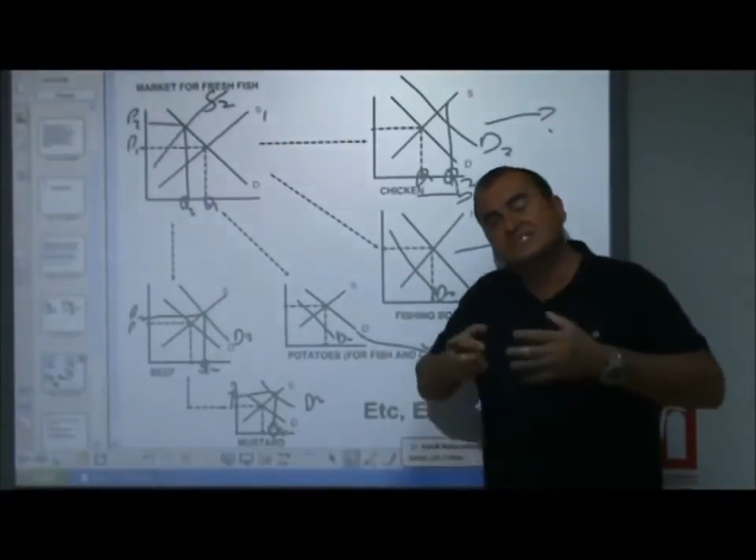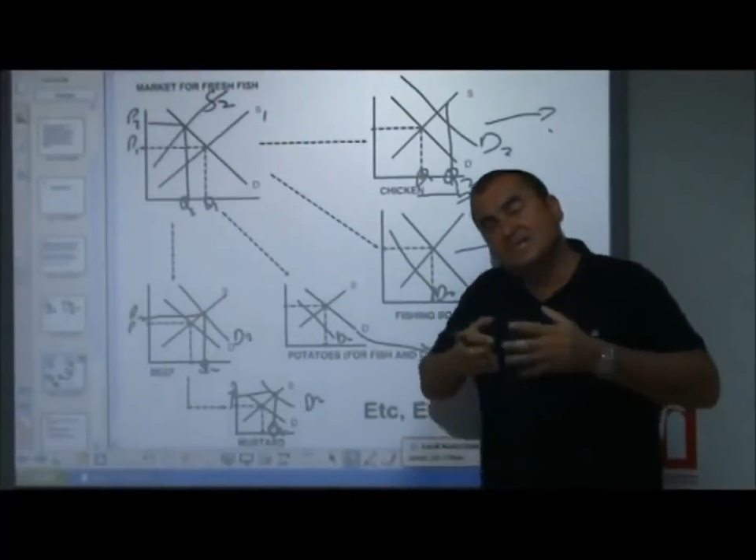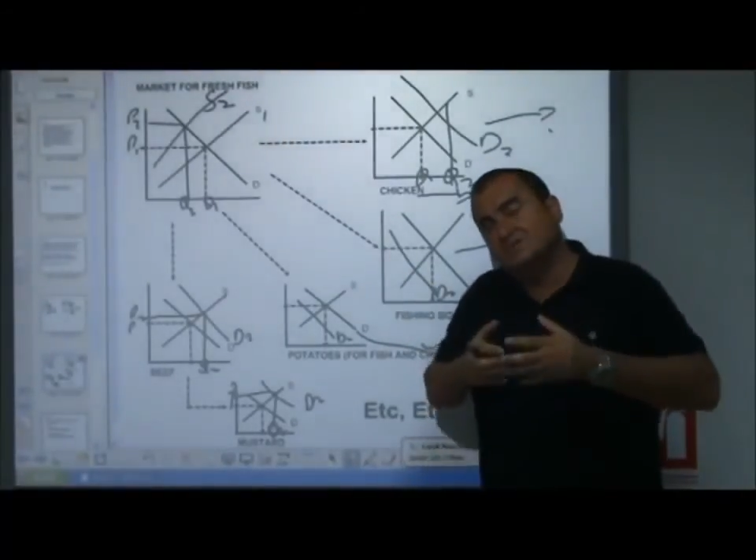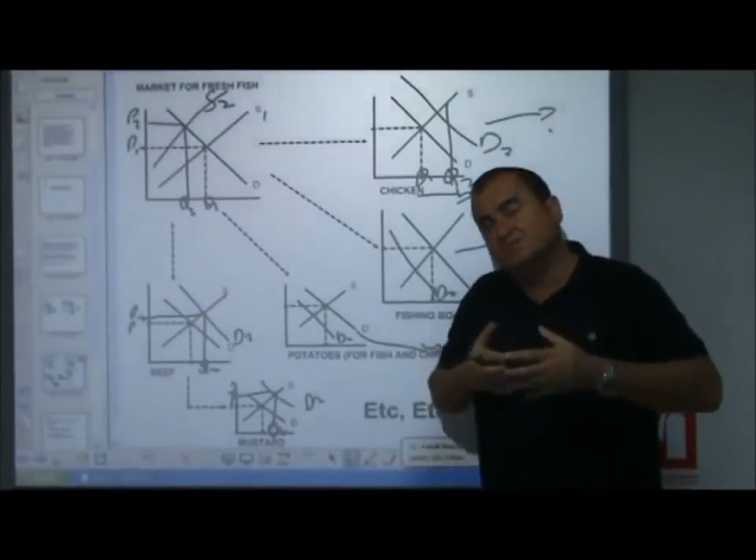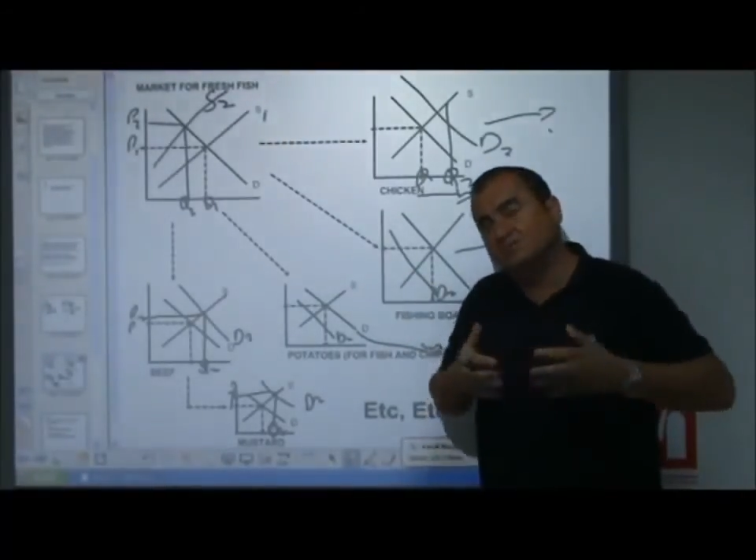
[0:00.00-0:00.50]

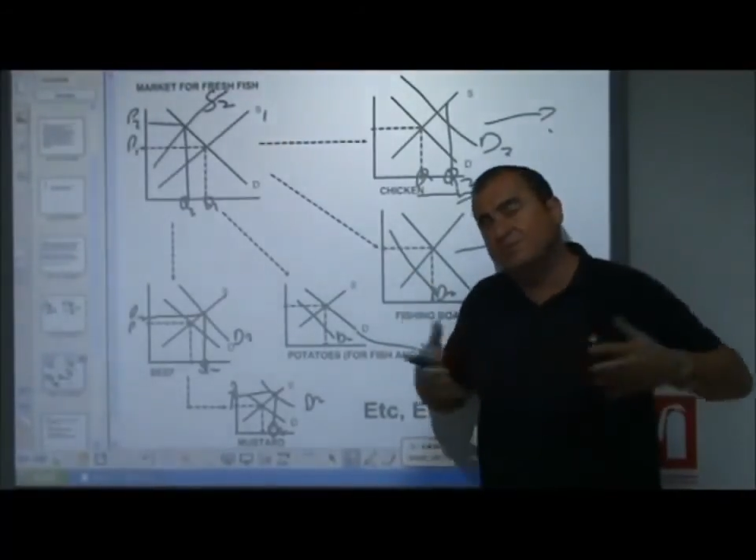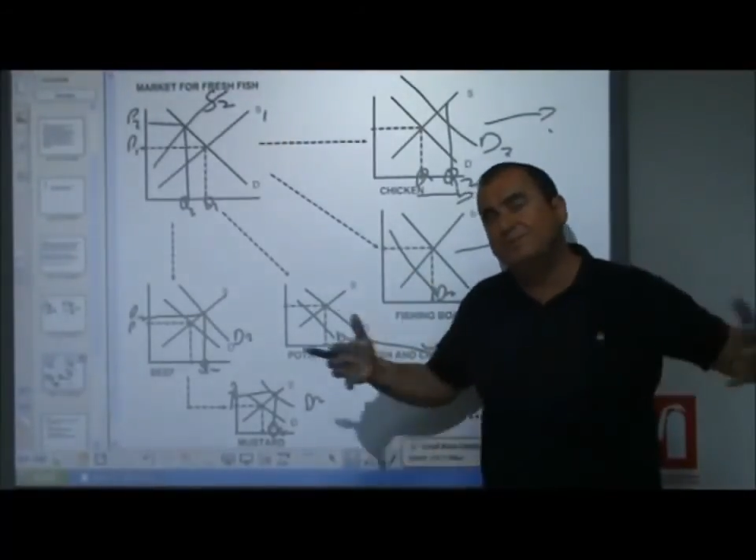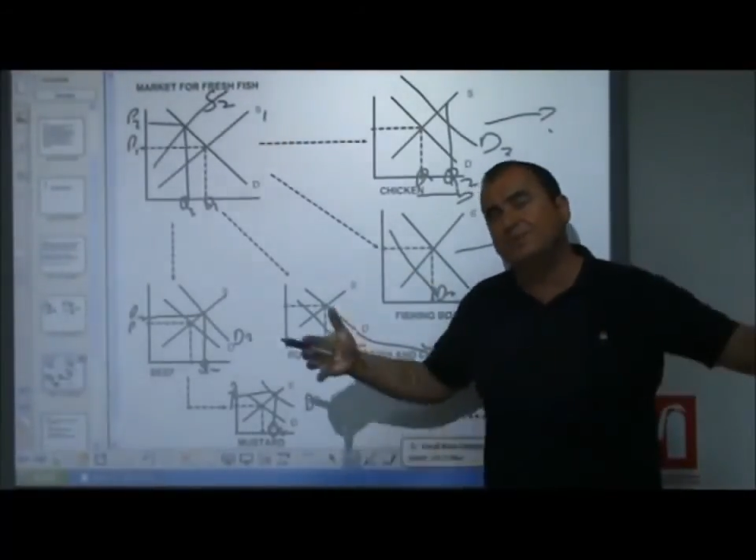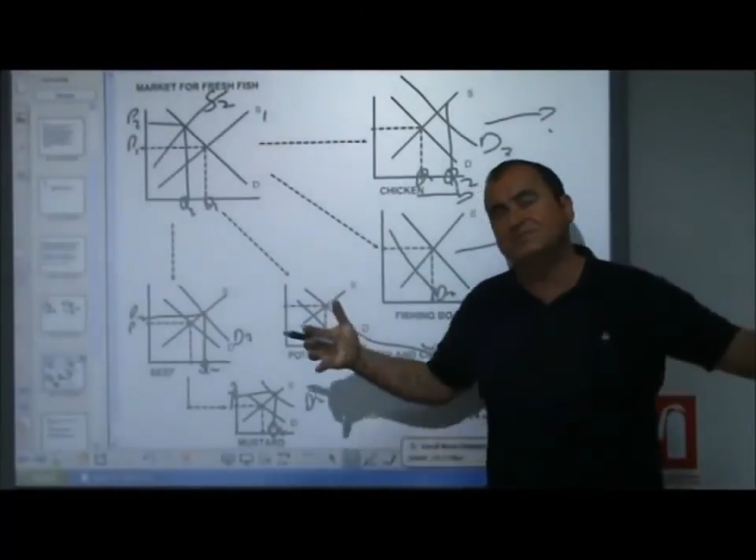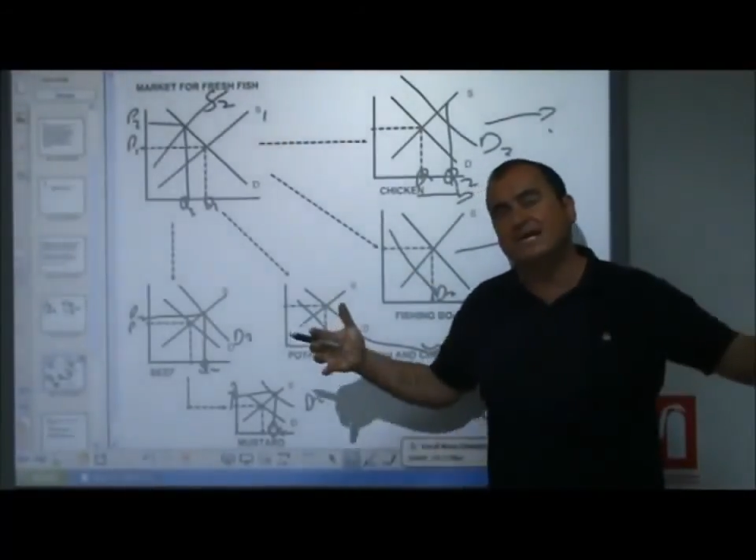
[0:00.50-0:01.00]
sends
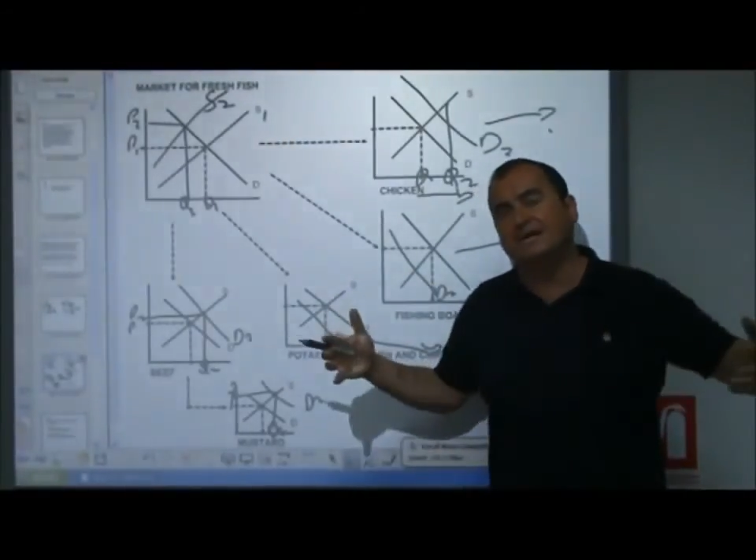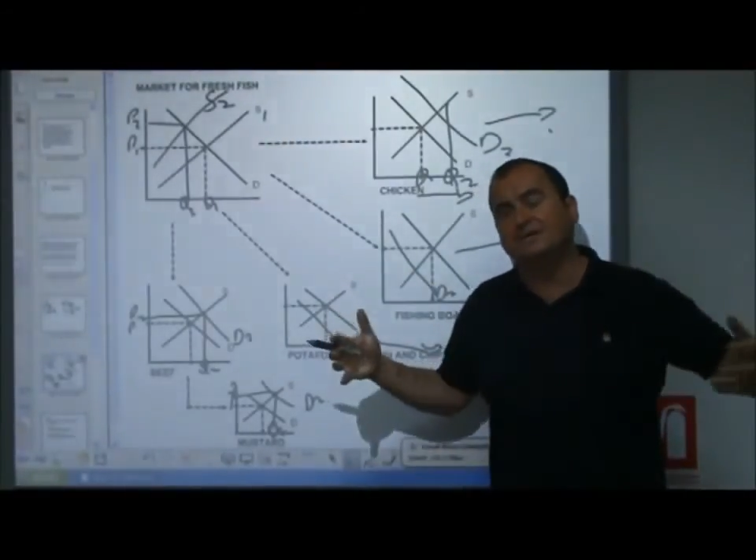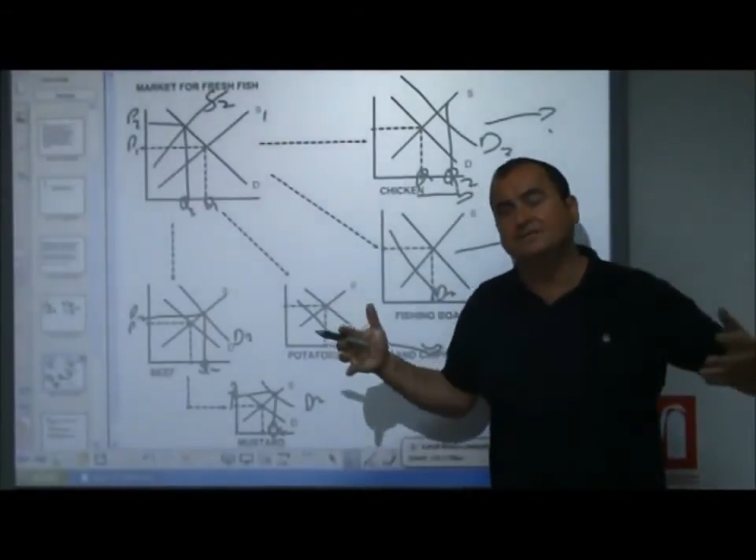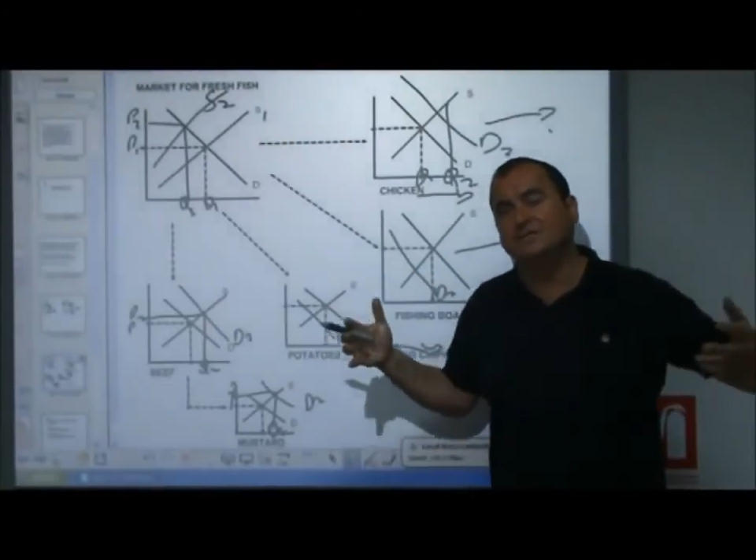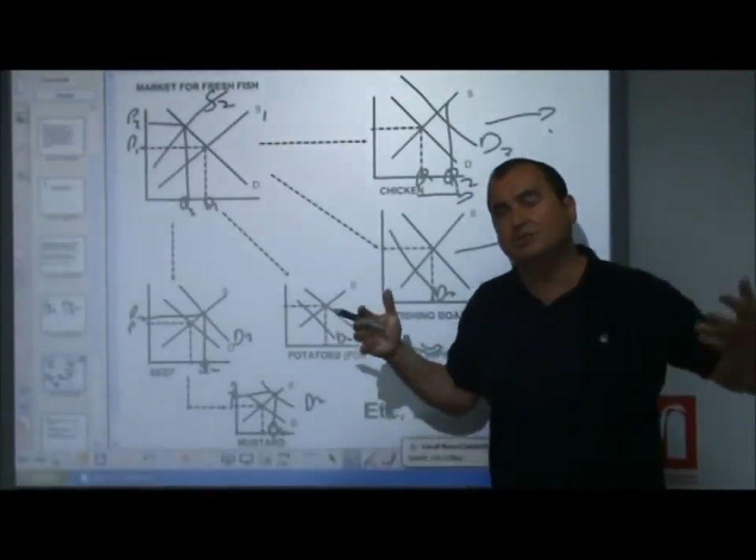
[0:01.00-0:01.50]
ripples out